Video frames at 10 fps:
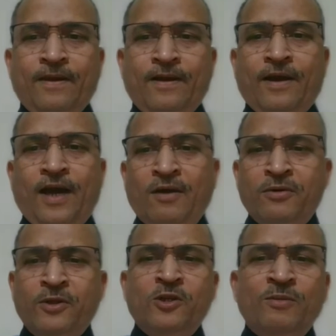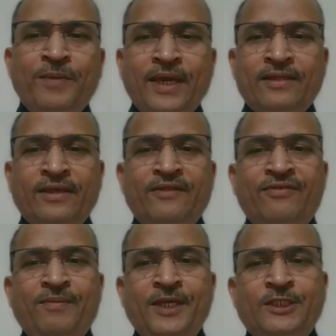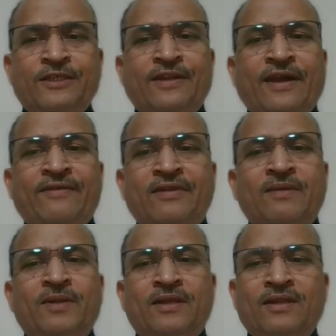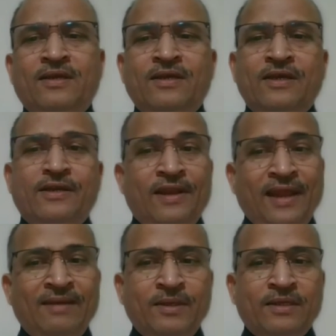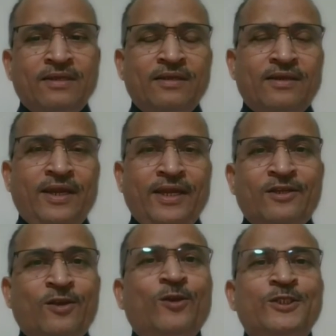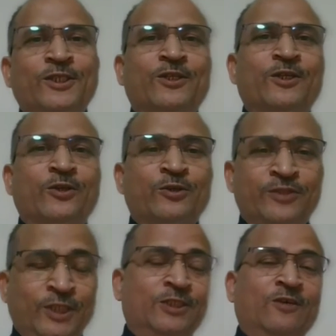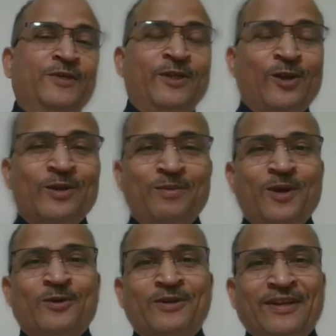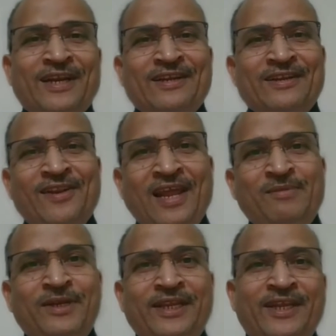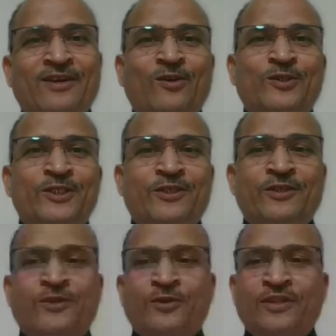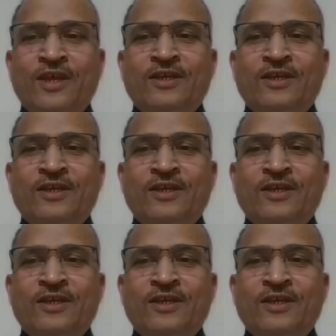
How do you make the information available, reliable, and closer to the truth? Just now we talked about reliability and closer to the truth.